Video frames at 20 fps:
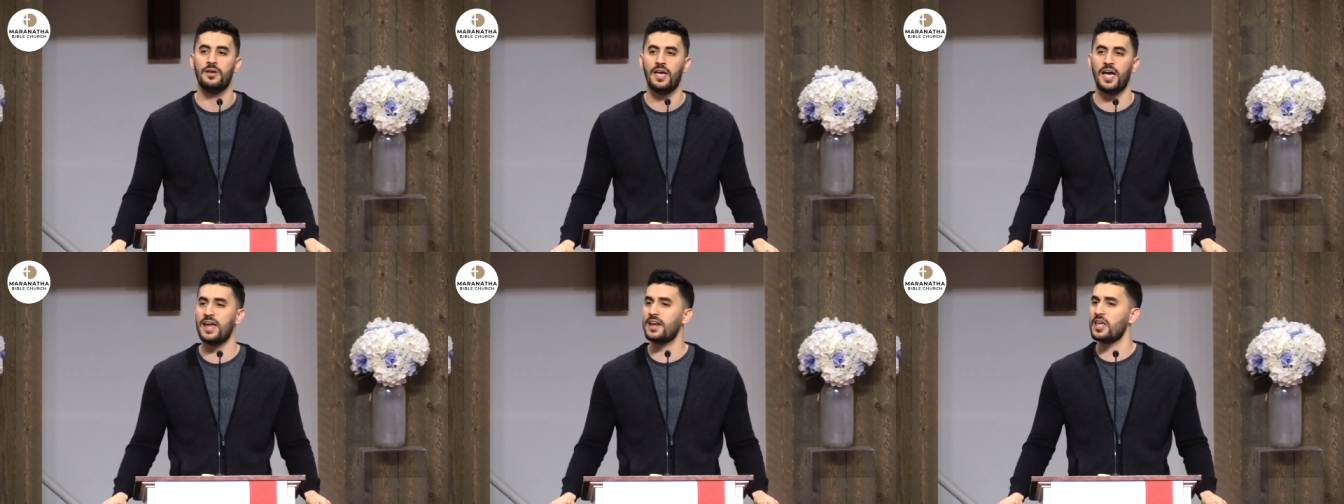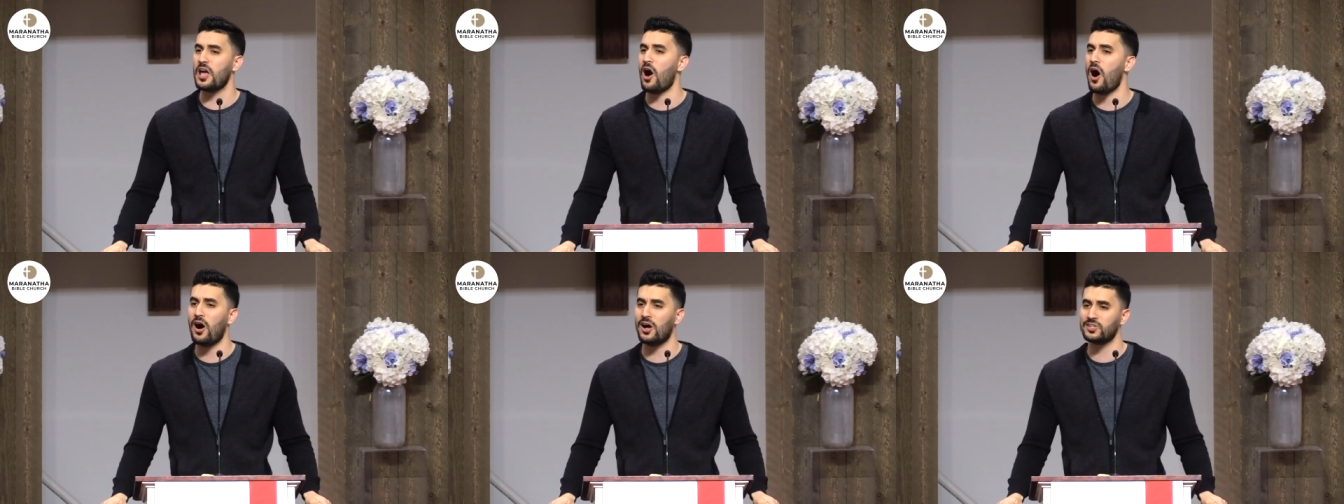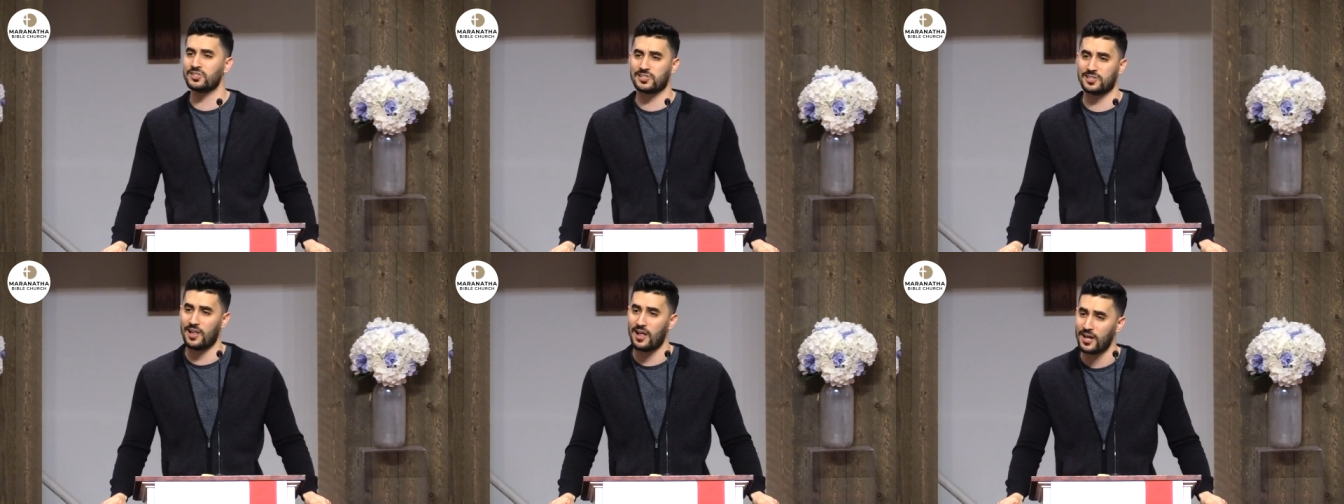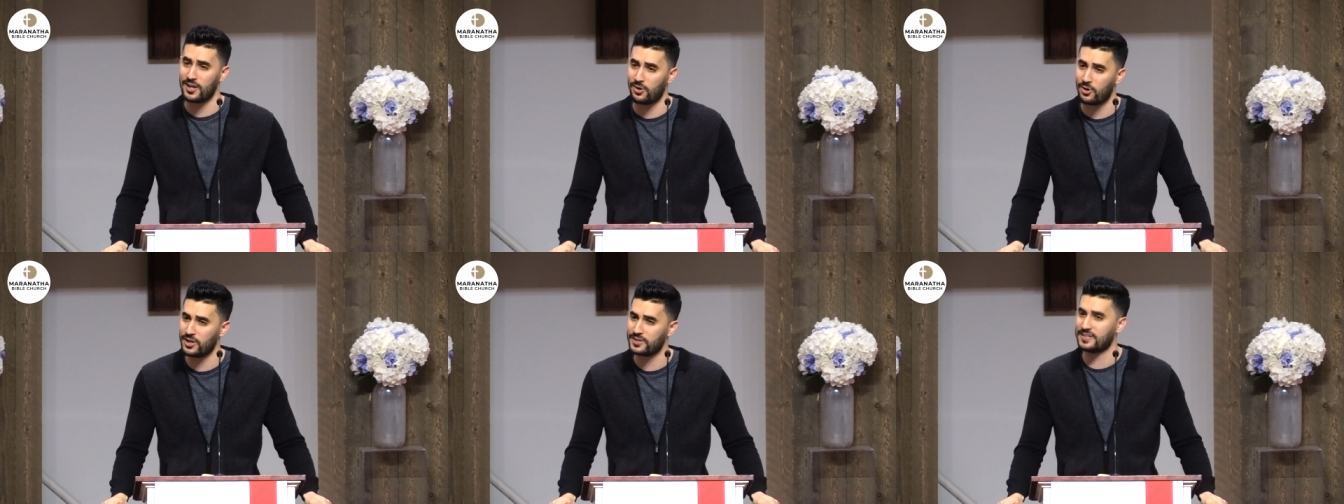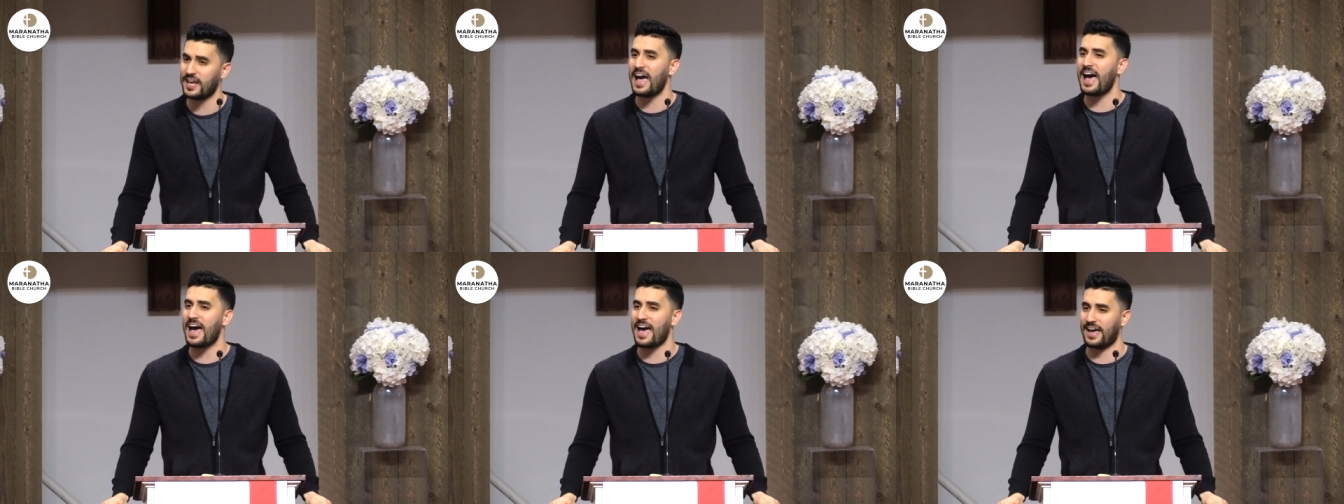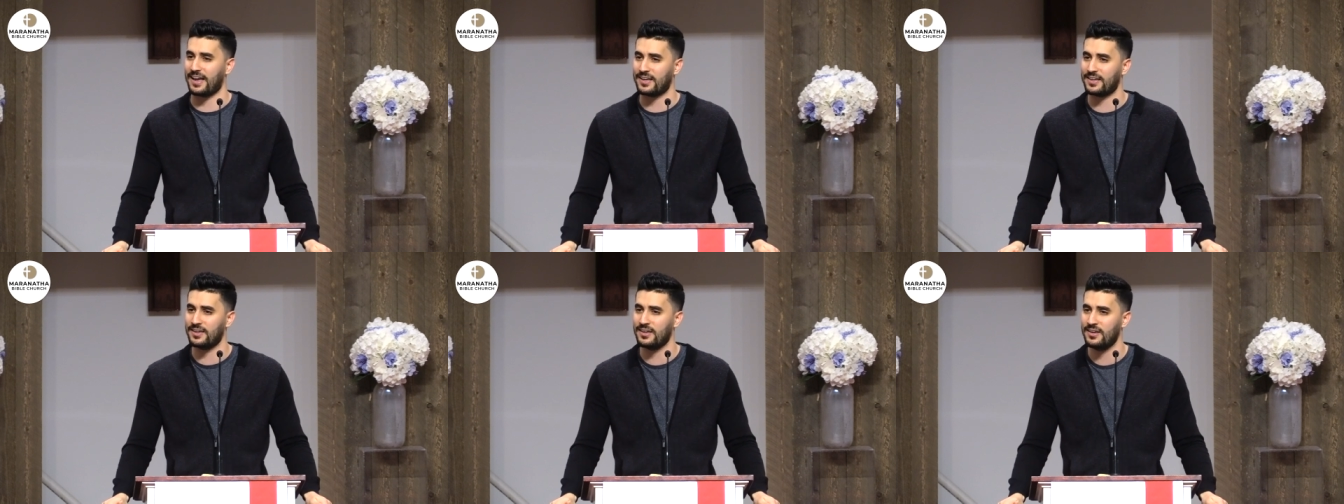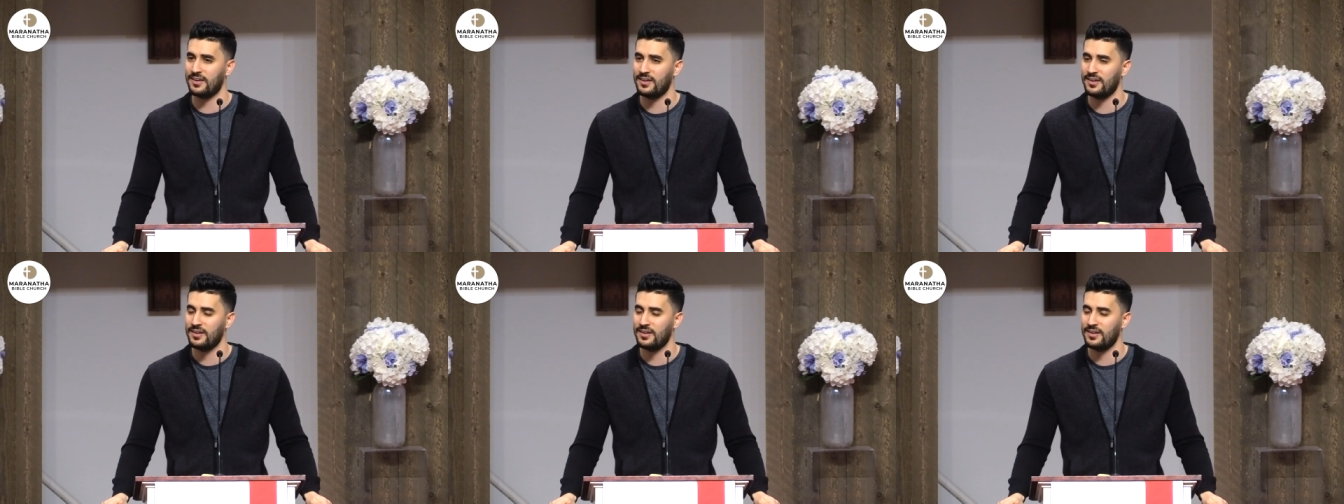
any onslaught or attack.